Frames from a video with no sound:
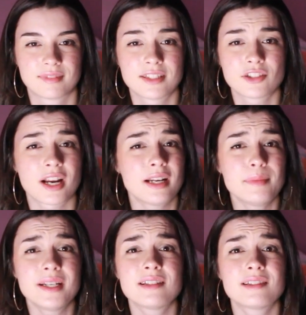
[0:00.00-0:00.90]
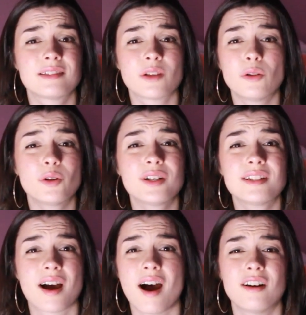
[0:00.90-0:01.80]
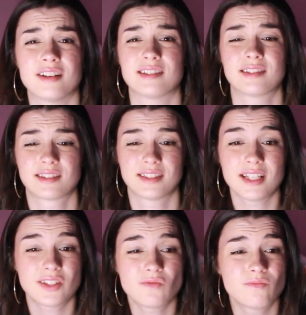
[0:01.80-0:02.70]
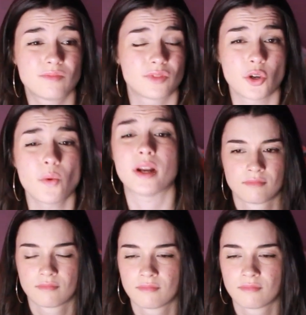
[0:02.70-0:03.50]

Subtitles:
be a solo guitarist. Let's do it.